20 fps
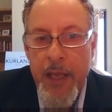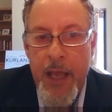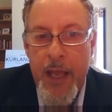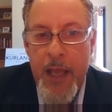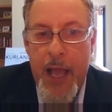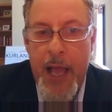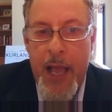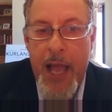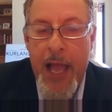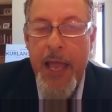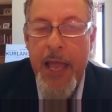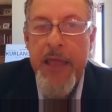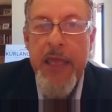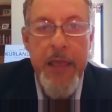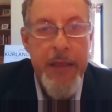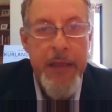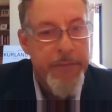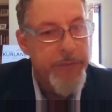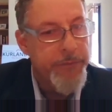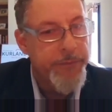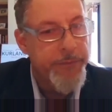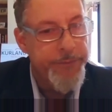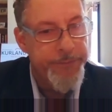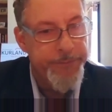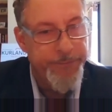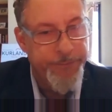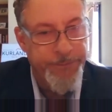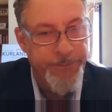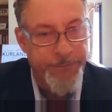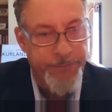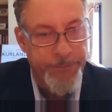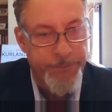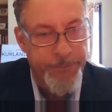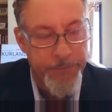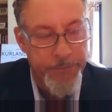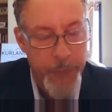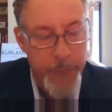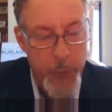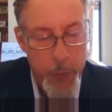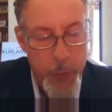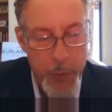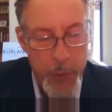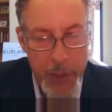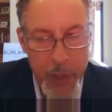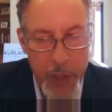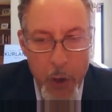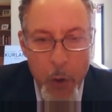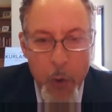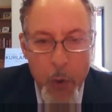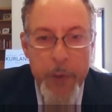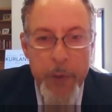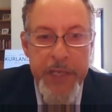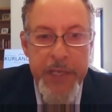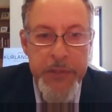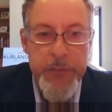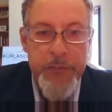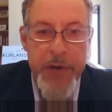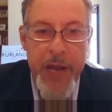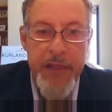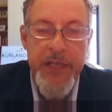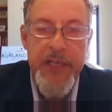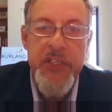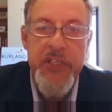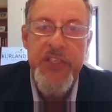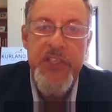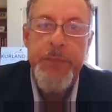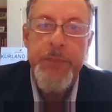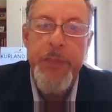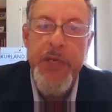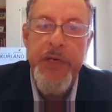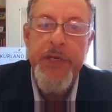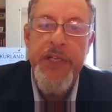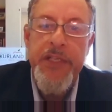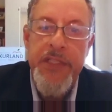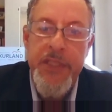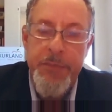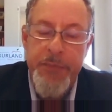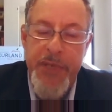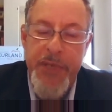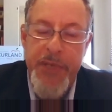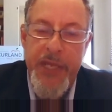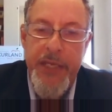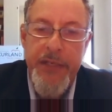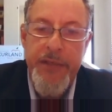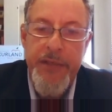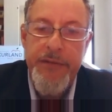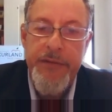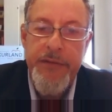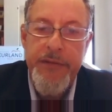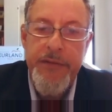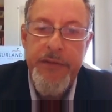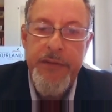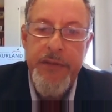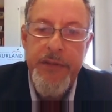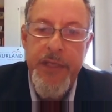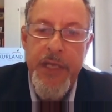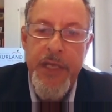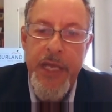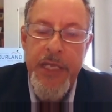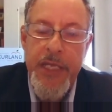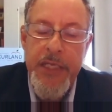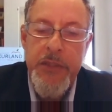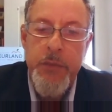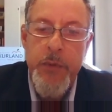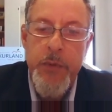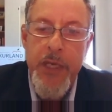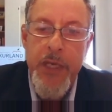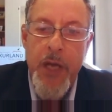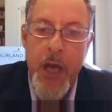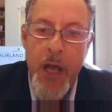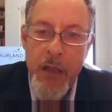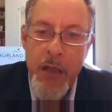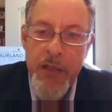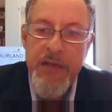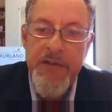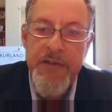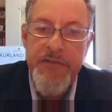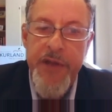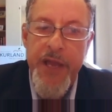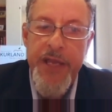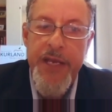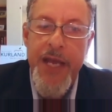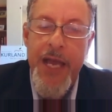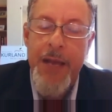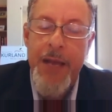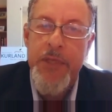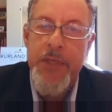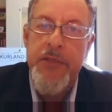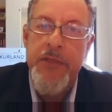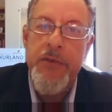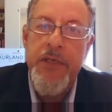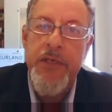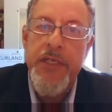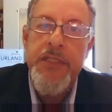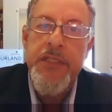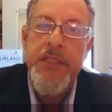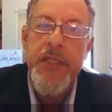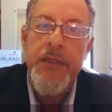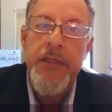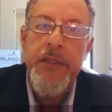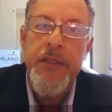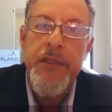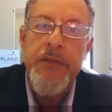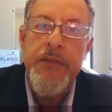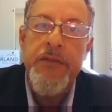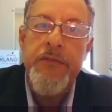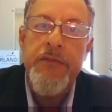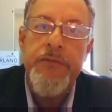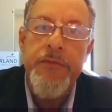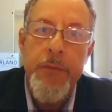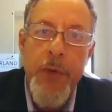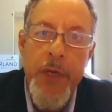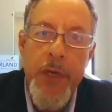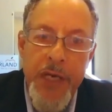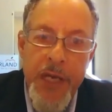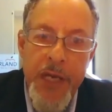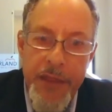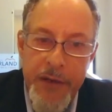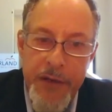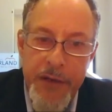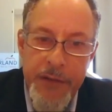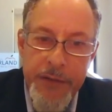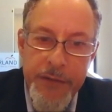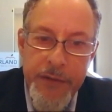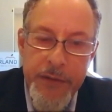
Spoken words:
I will always relish a spirited debate, as we all can find opportunities to learn from one another.